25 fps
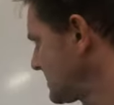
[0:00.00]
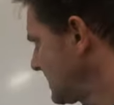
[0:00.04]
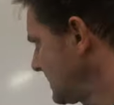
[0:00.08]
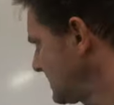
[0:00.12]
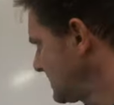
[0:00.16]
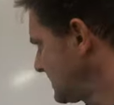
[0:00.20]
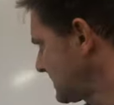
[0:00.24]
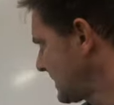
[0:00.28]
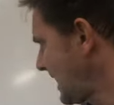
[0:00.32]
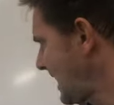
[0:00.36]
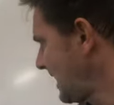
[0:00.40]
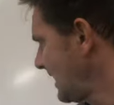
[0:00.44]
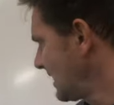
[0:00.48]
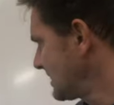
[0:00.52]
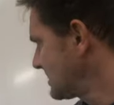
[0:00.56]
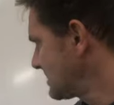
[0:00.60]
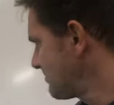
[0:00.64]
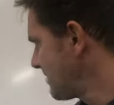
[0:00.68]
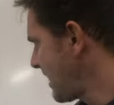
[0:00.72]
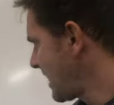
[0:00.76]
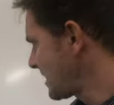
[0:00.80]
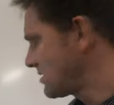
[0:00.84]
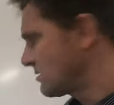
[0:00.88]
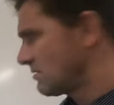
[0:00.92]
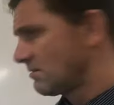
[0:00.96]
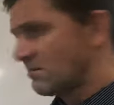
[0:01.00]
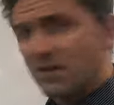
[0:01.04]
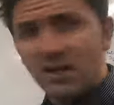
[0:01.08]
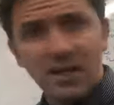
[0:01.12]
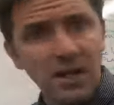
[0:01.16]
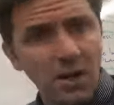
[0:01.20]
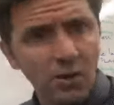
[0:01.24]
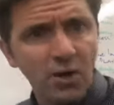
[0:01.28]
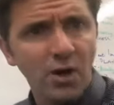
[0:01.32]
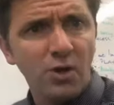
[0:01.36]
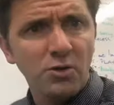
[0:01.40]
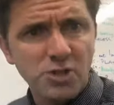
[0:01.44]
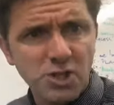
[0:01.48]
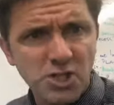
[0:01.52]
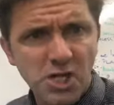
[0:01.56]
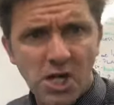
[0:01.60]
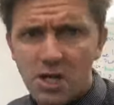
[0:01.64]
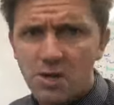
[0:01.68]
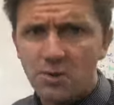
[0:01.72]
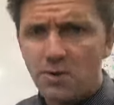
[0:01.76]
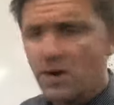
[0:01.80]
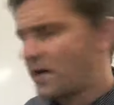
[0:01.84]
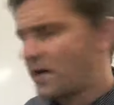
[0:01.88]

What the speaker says: Let's imagine, you know what, I'll show you